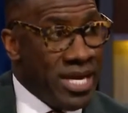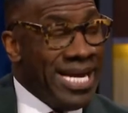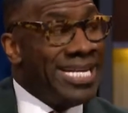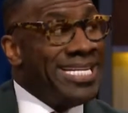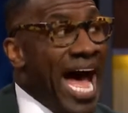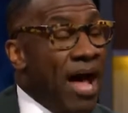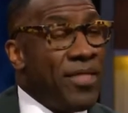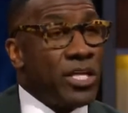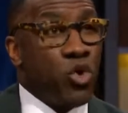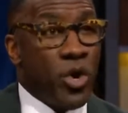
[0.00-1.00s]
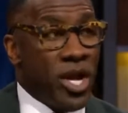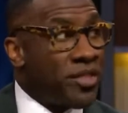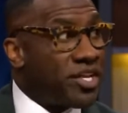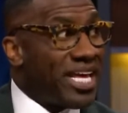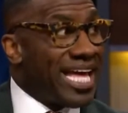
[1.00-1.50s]
Now they do it under
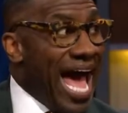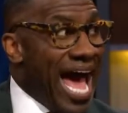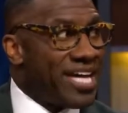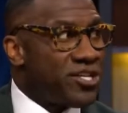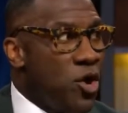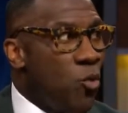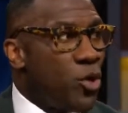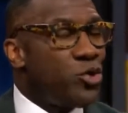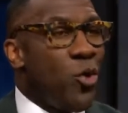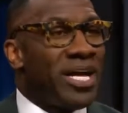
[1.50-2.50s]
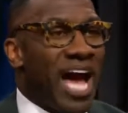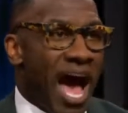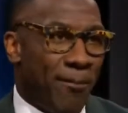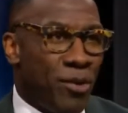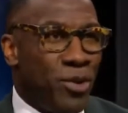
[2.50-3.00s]
the guise, we're doing
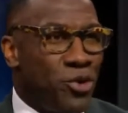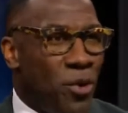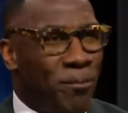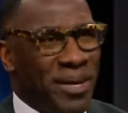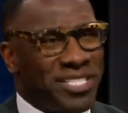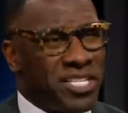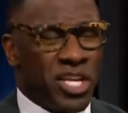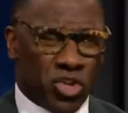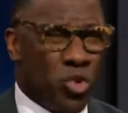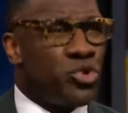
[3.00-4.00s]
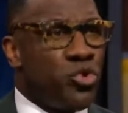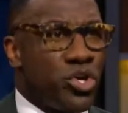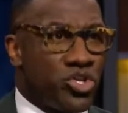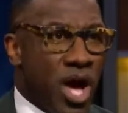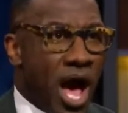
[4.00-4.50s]
copy, we're doing pieces that show do your
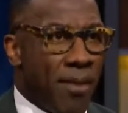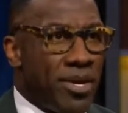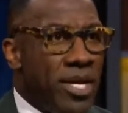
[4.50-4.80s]
job.